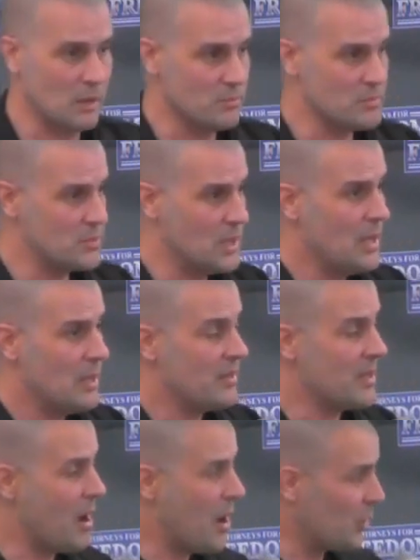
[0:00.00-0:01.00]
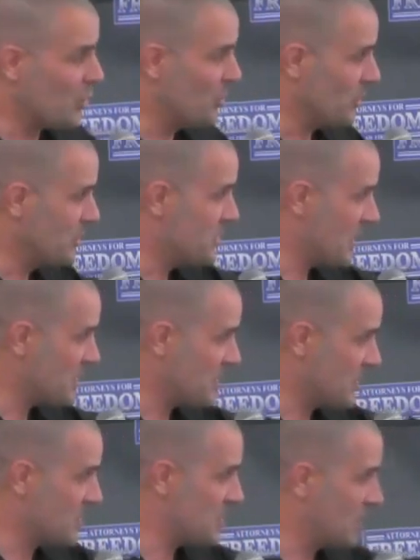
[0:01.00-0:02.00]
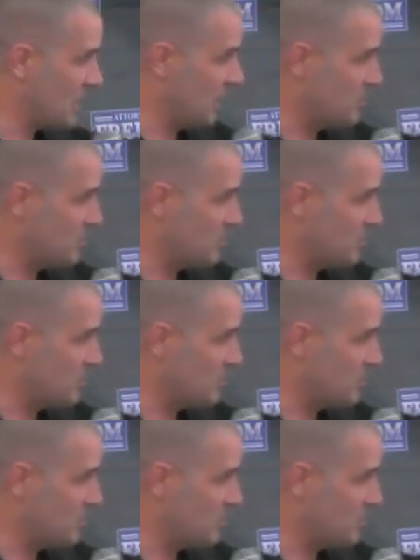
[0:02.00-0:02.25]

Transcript: welcome the Honorable Justice